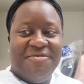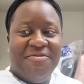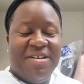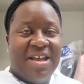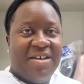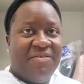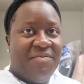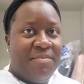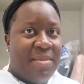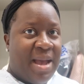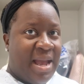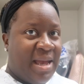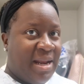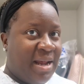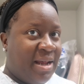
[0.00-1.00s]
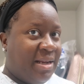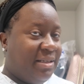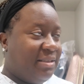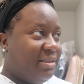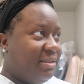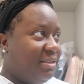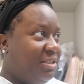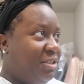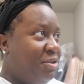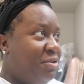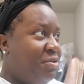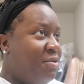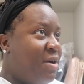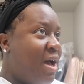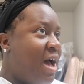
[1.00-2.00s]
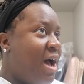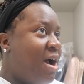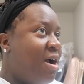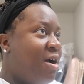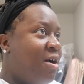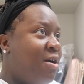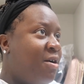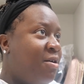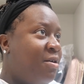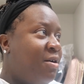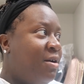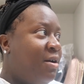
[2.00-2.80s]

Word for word: we have made it to our